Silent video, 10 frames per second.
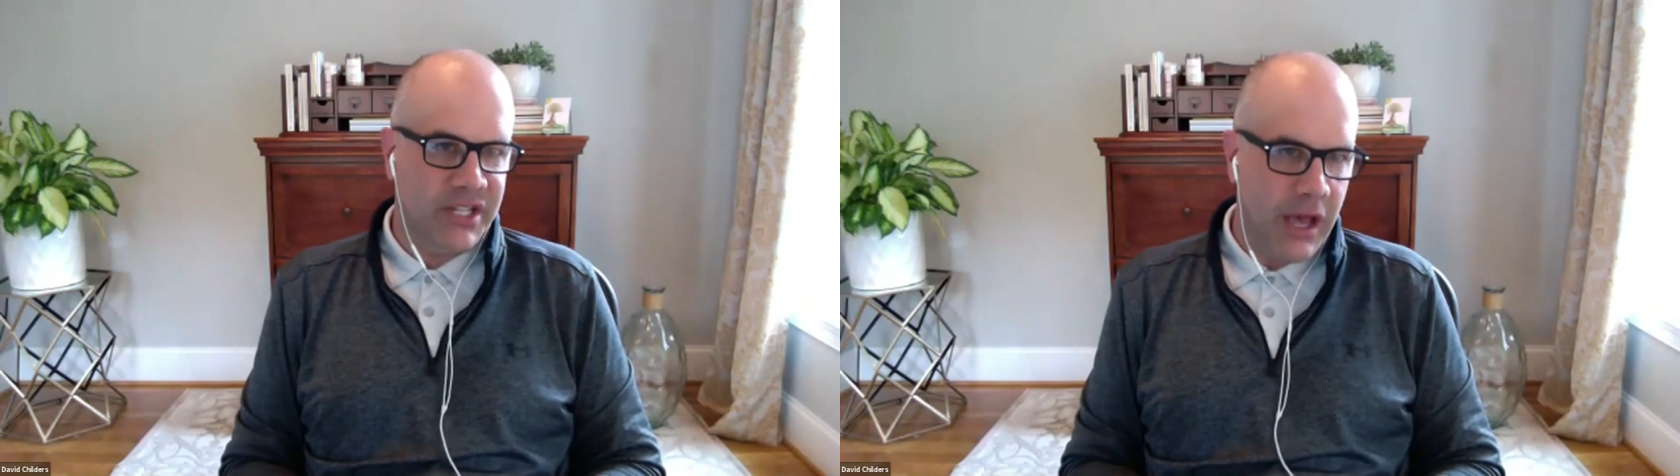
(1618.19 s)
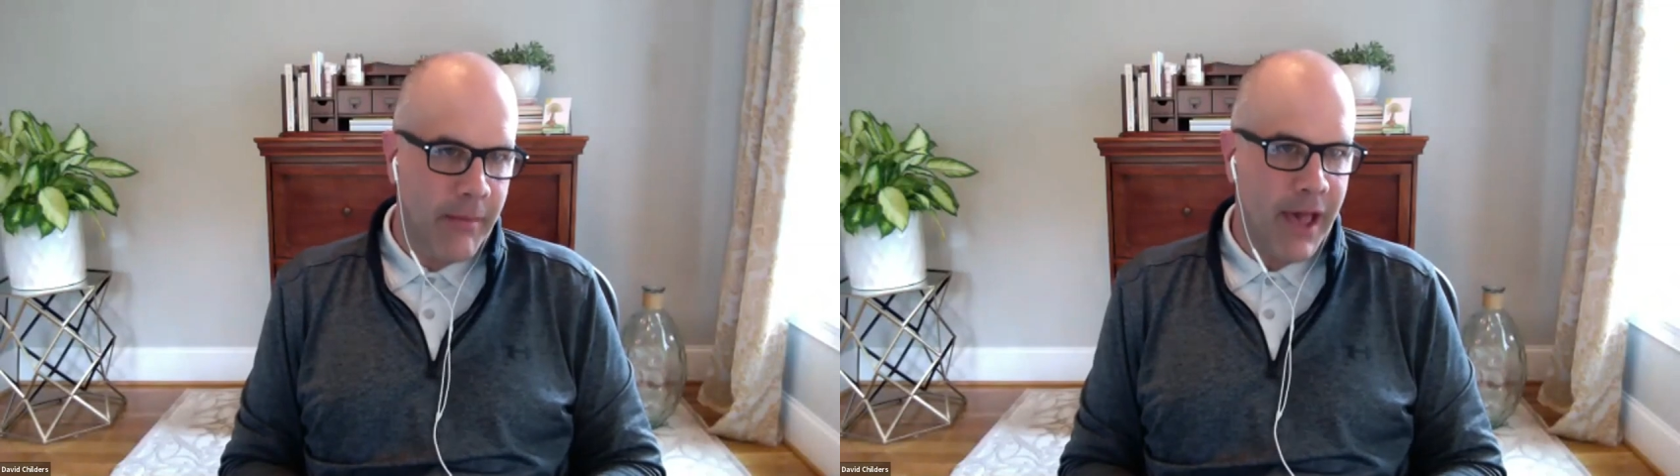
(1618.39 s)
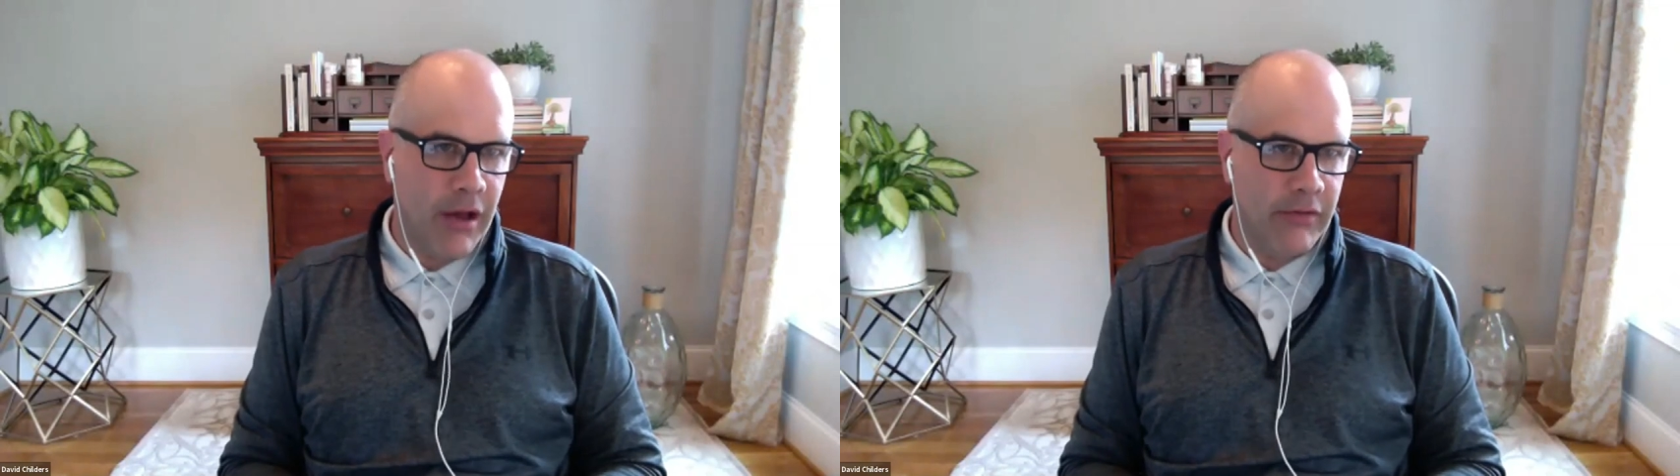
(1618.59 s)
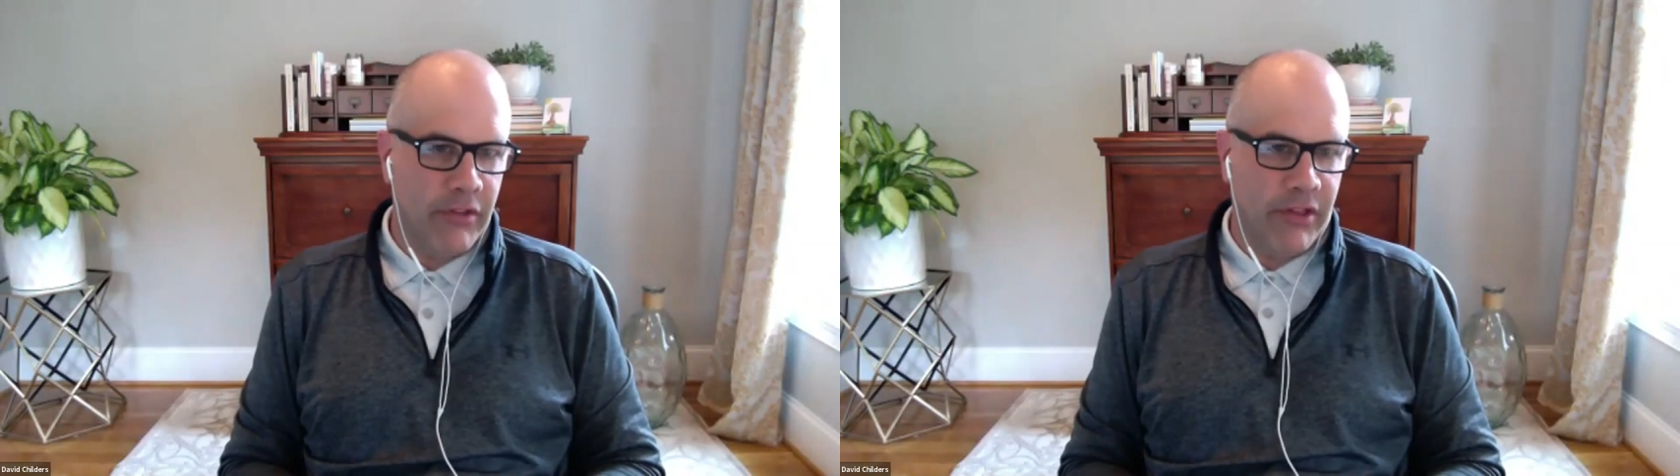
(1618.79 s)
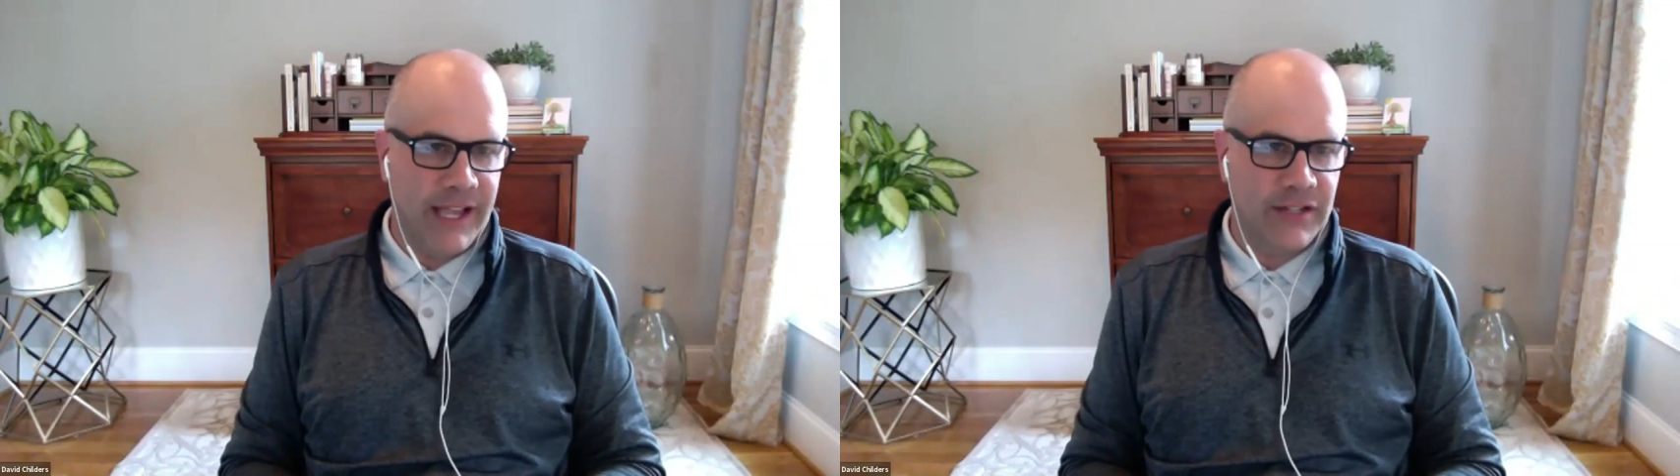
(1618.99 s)
come out over
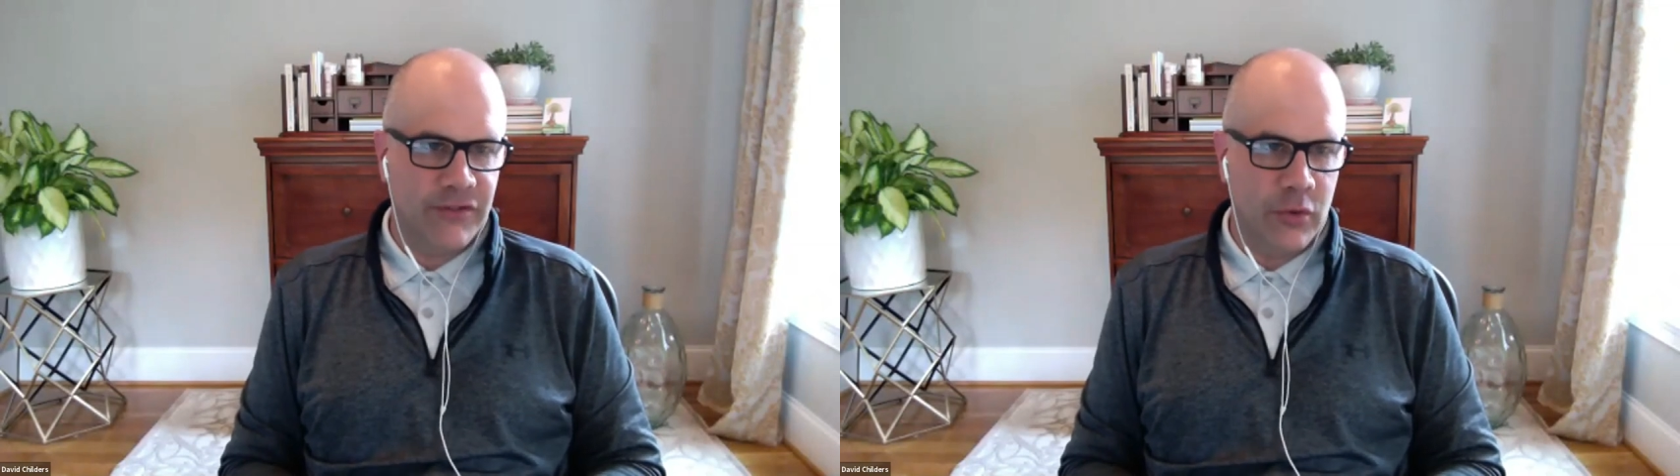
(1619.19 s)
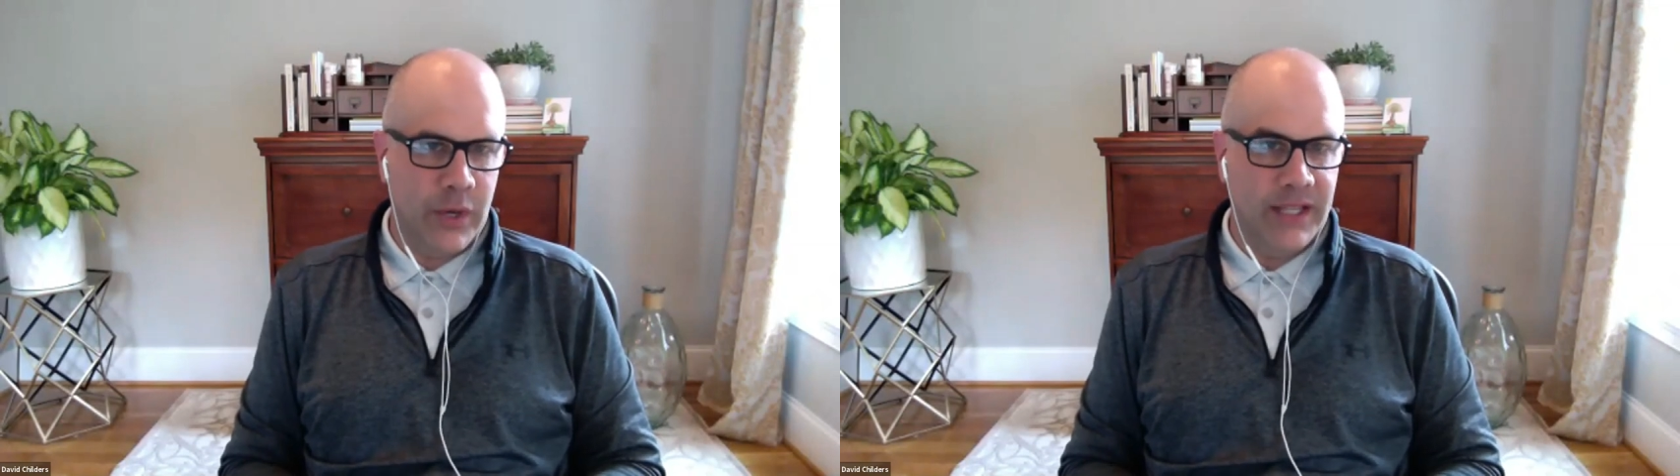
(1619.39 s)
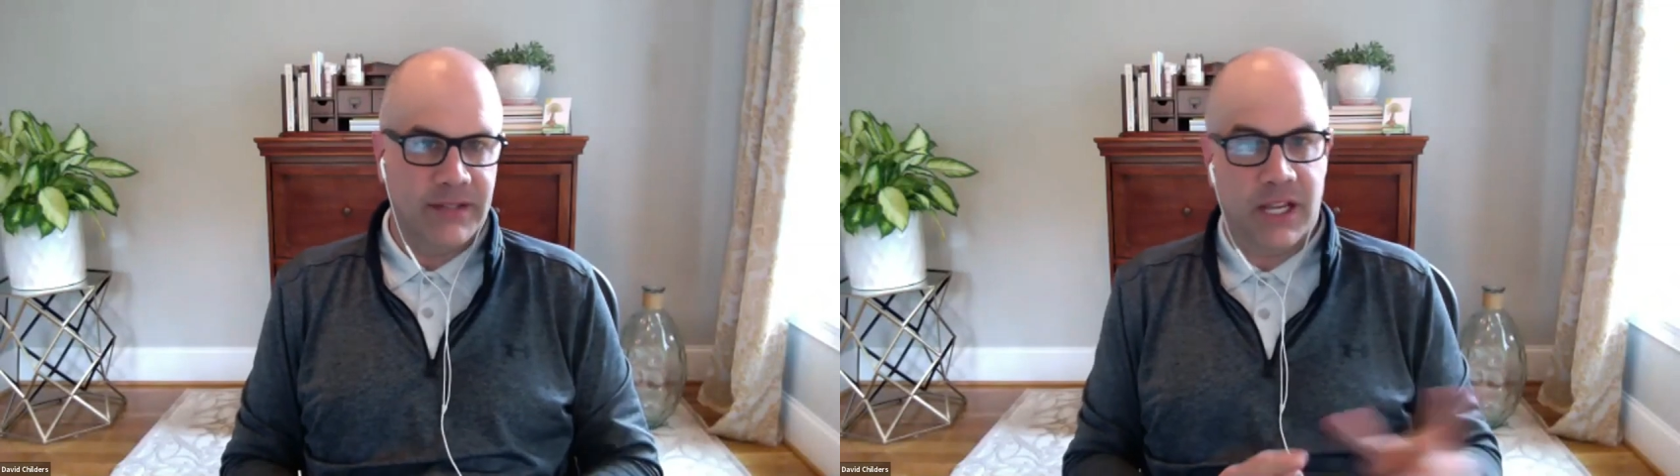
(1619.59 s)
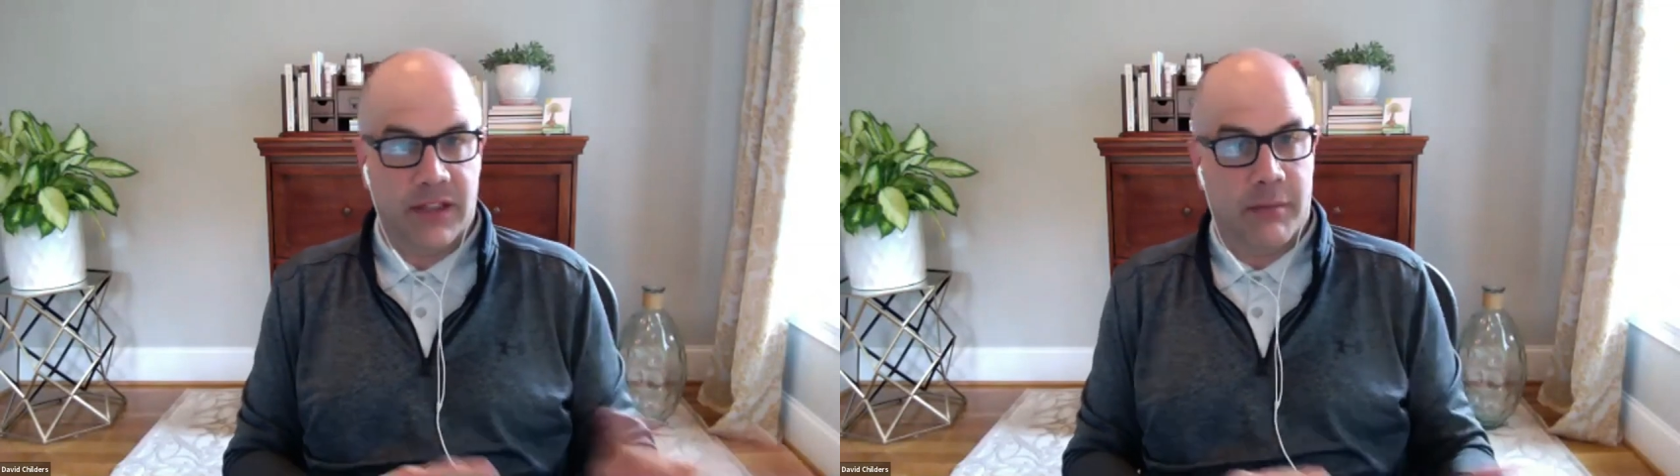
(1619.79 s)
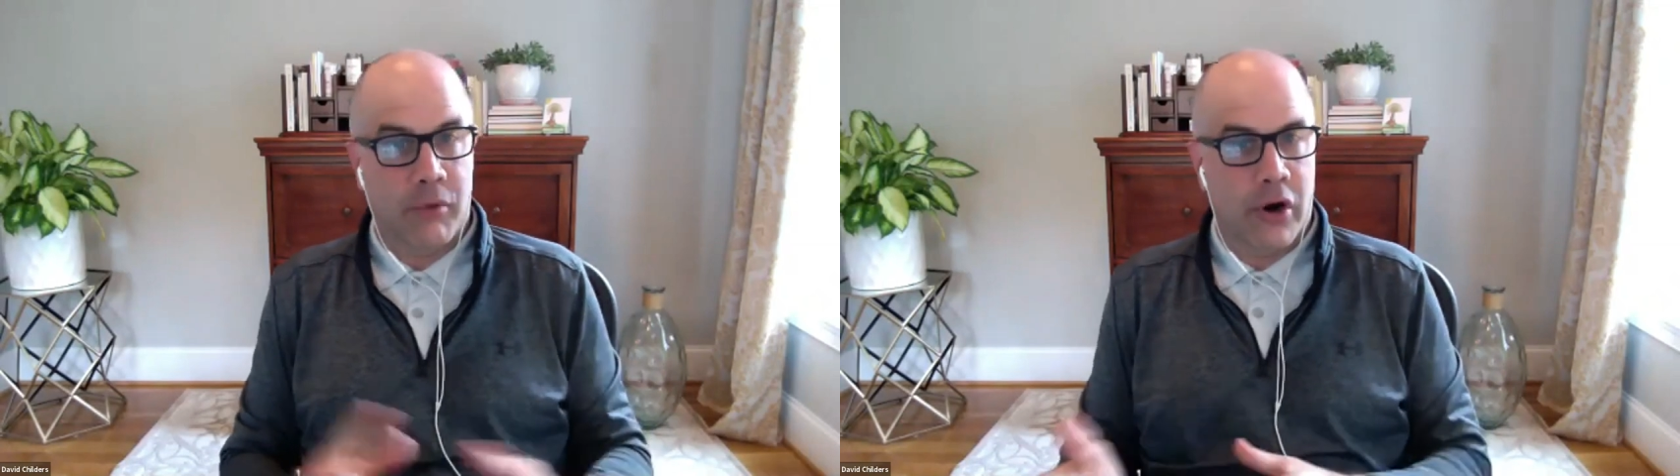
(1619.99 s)
the last few weeks, and
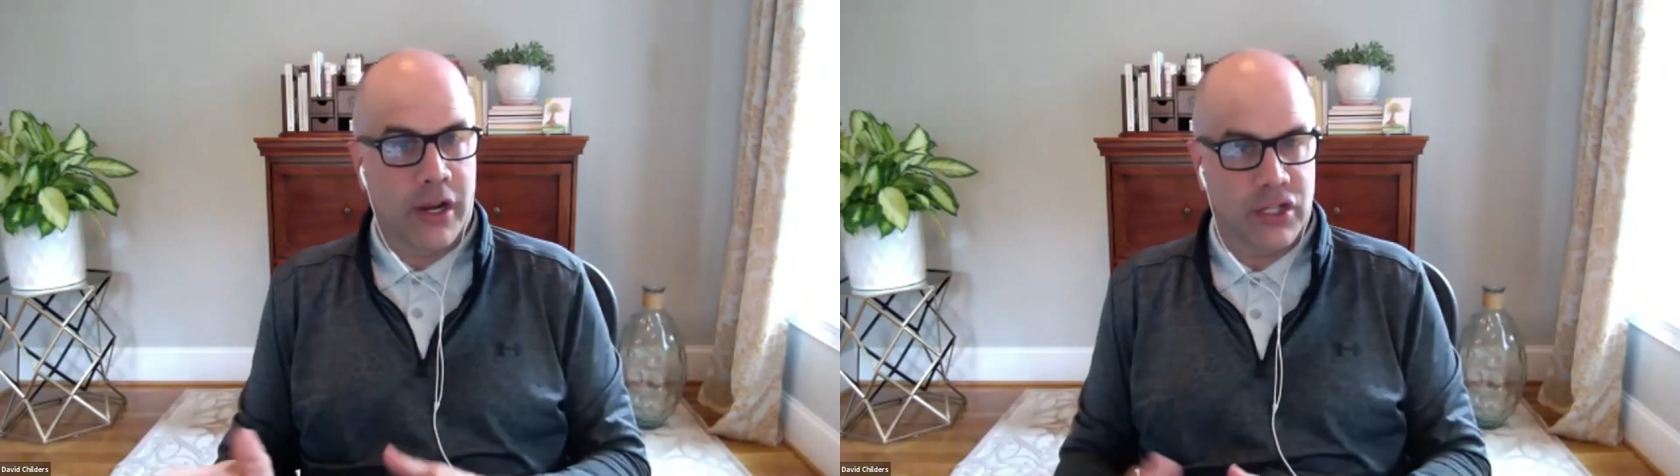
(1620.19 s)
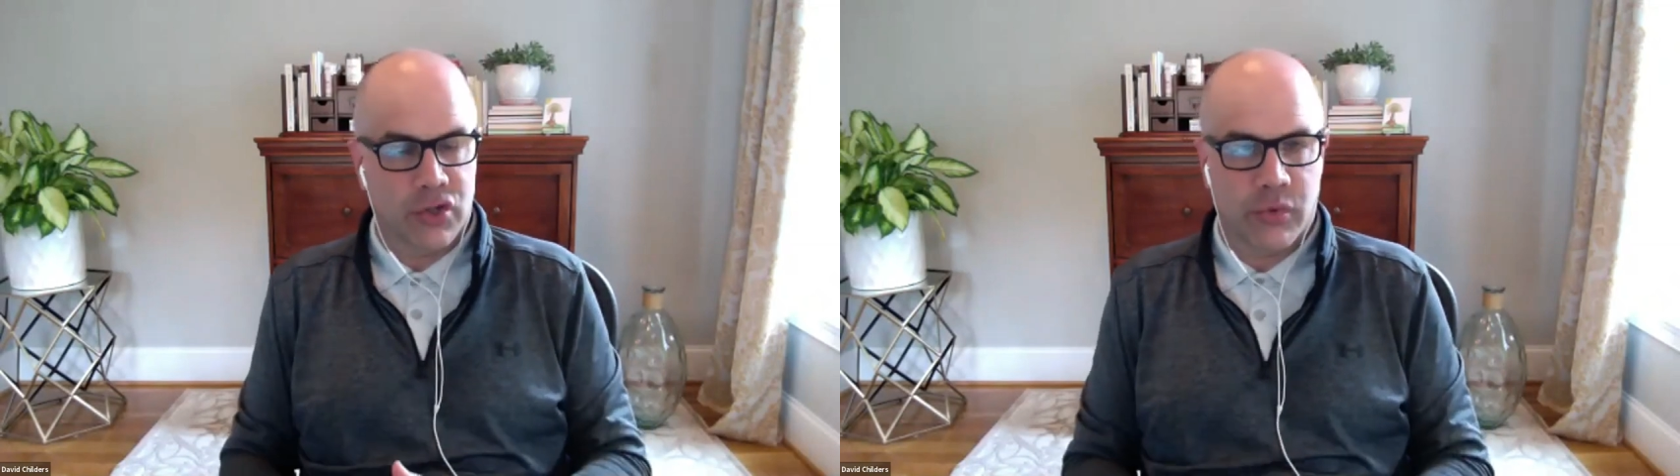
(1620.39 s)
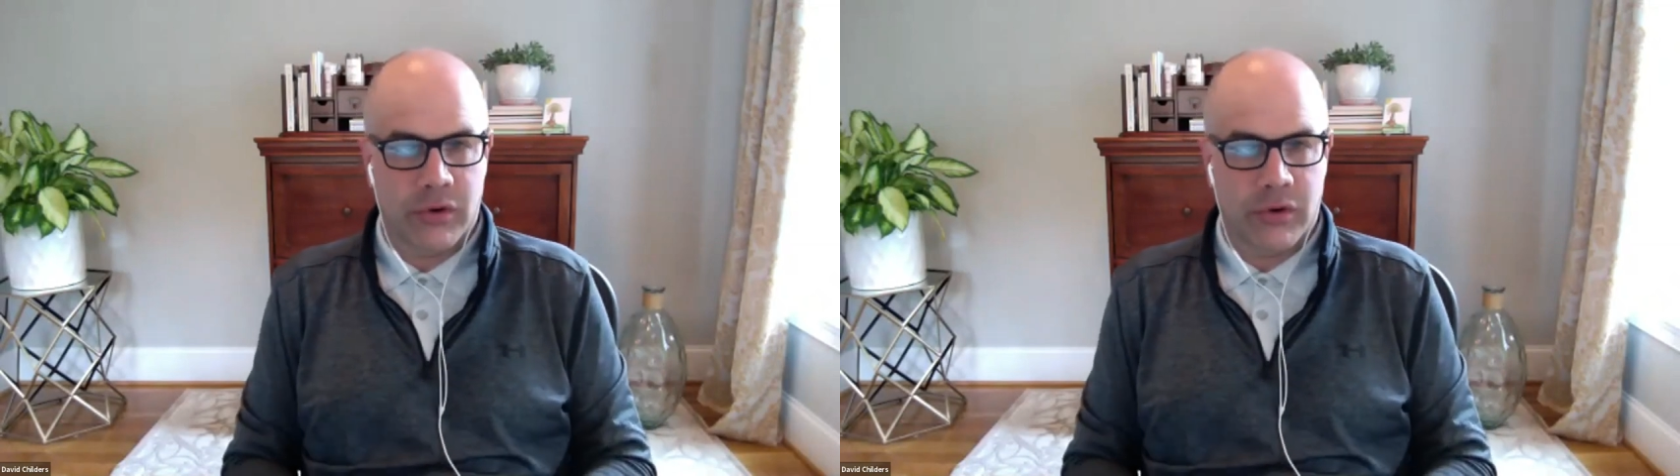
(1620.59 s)
yet the market's